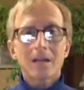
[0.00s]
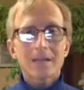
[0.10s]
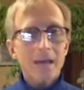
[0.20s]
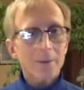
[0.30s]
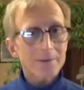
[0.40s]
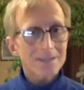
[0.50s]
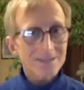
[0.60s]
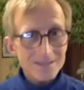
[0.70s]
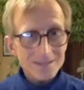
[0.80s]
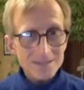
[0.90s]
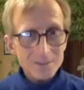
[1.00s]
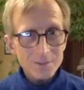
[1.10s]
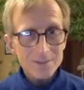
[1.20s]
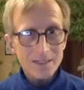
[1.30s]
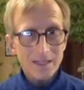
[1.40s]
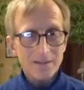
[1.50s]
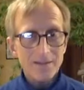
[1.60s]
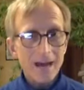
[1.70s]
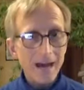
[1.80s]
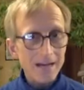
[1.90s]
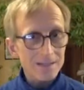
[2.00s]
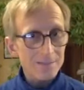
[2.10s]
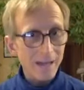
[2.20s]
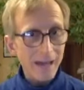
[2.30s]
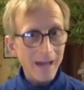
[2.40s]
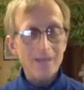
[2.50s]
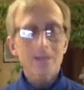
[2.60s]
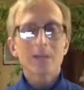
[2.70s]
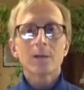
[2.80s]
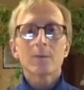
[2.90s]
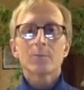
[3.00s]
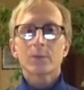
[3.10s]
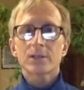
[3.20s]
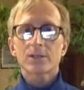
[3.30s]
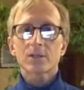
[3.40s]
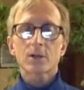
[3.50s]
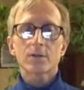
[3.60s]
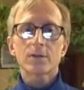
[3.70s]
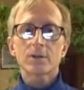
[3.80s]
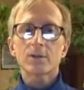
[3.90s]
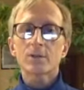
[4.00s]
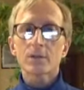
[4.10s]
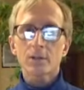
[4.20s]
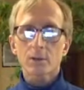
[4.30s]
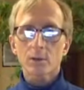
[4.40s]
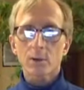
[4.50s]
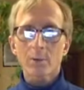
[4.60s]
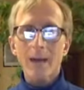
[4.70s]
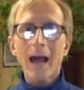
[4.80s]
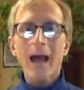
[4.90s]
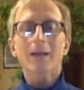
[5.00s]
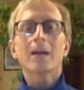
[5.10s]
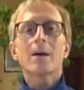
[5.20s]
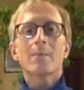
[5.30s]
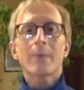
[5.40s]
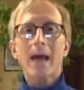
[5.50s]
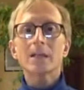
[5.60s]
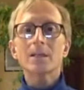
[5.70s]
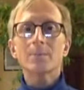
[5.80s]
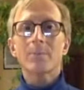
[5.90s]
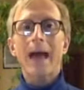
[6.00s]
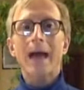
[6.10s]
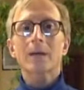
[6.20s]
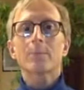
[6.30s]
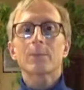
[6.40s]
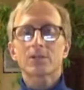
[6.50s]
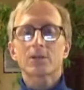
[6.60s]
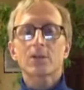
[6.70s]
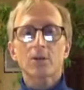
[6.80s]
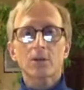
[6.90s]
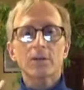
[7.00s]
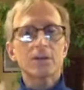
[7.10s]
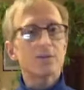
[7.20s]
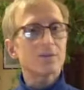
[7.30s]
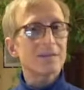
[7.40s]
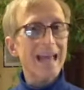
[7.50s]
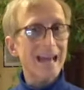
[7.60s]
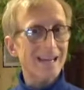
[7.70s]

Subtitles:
Now, isn't this interesting? Thighs back brings a curve in your low back. Palate back brings a curve in your neck.